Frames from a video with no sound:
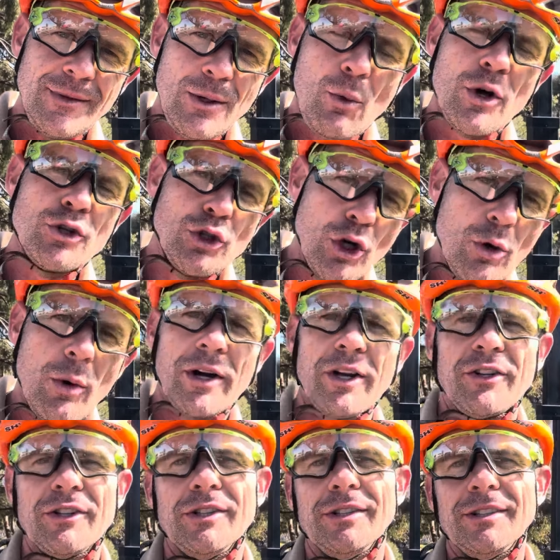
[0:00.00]
What you want
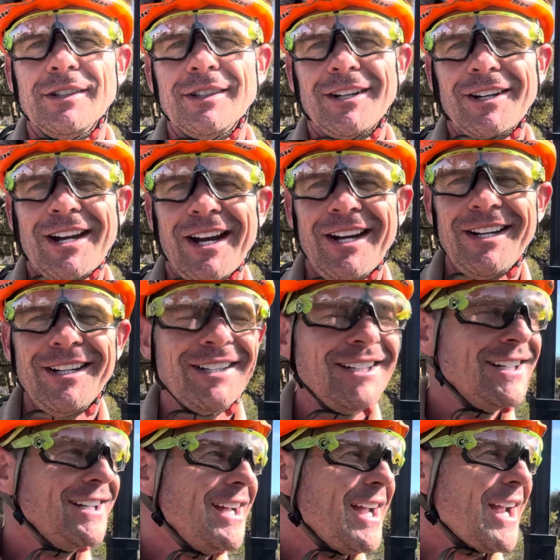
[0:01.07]
to do, okay?
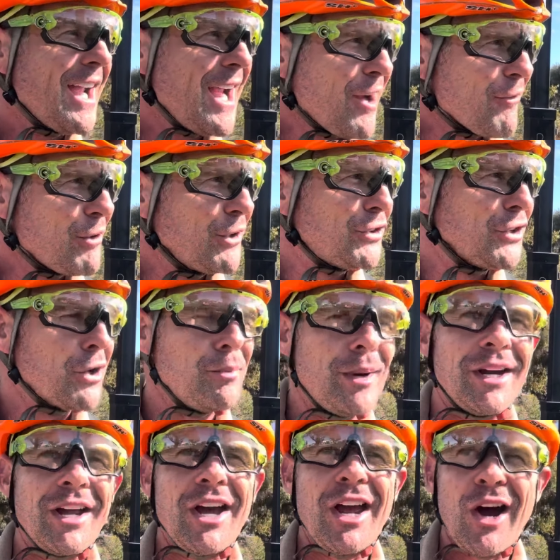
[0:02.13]
every single
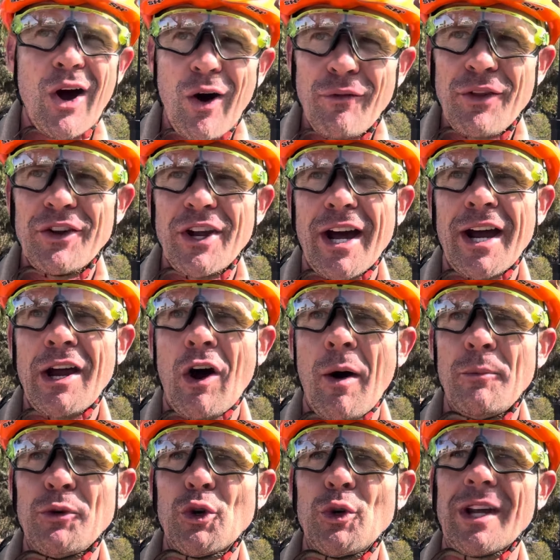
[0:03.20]
minute of the day,
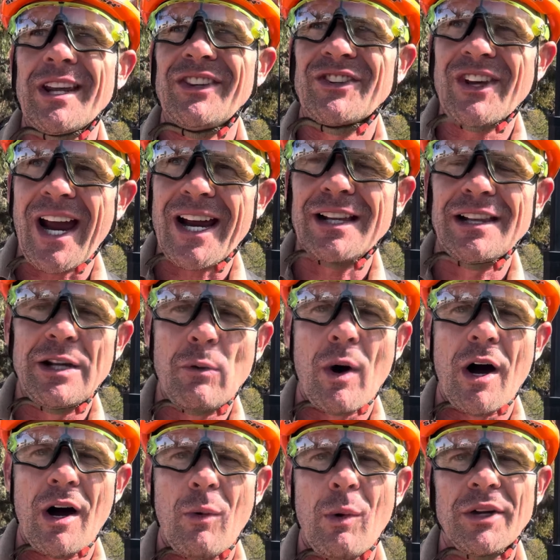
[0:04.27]
I'm doing exactly
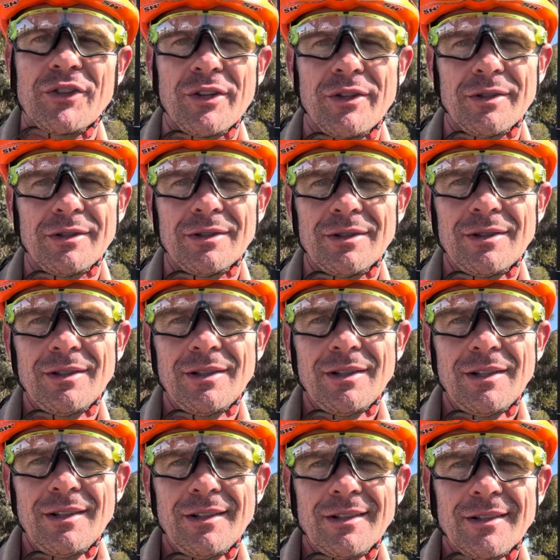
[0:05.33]
what I want to do,
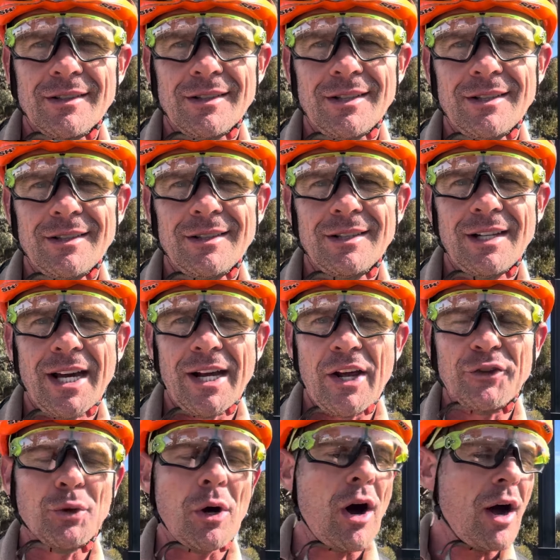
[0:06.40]
all right? And
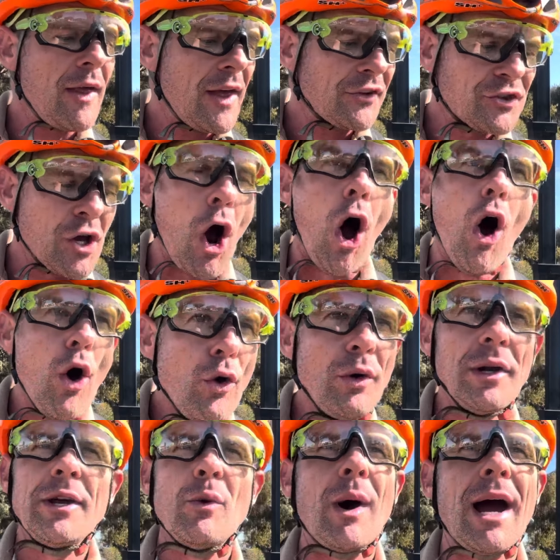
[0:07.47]
that's why, that's the
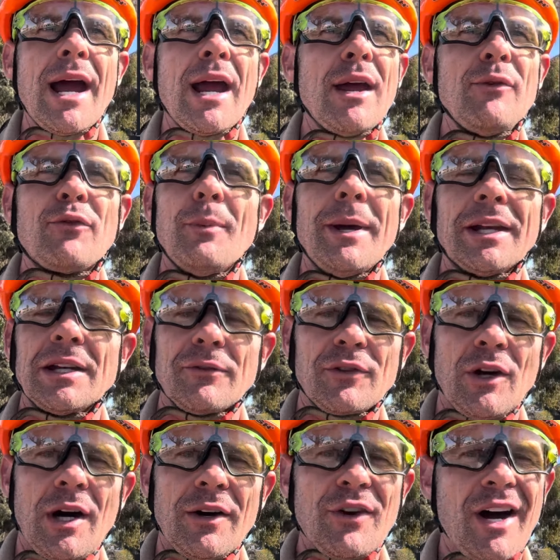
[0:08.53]
only way for me to live
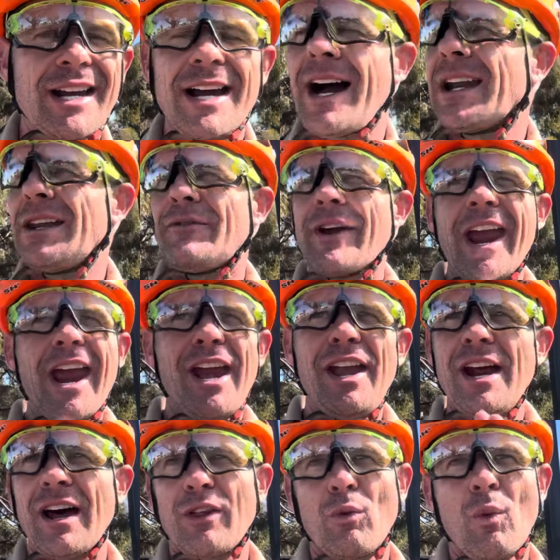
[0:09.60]
life. I can't live
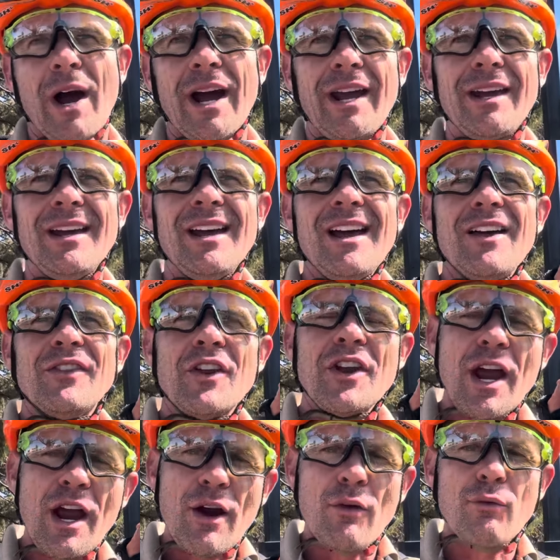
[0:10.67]
any other way than
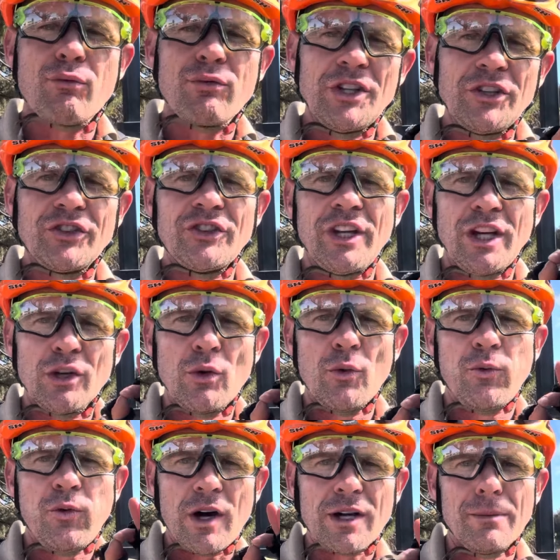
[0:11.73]
every single
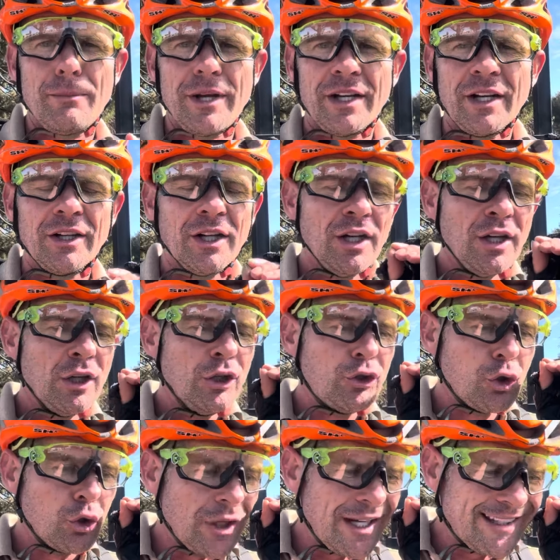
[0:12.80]
fucking minute
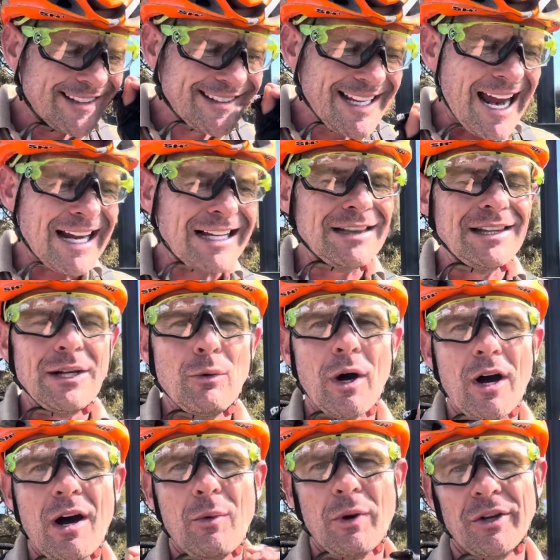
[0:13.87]
doing exactly
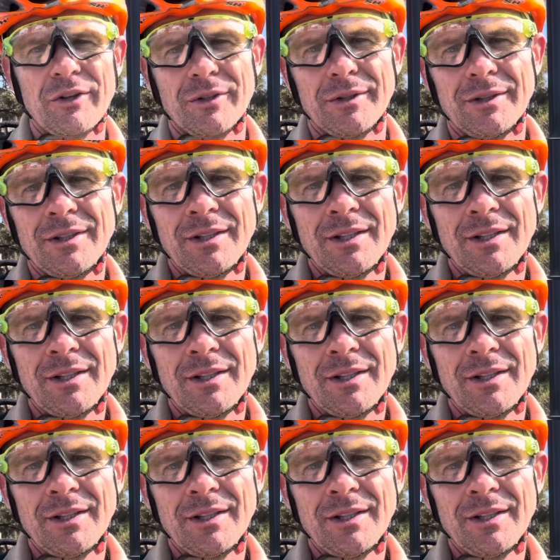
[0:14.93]
what I want to do.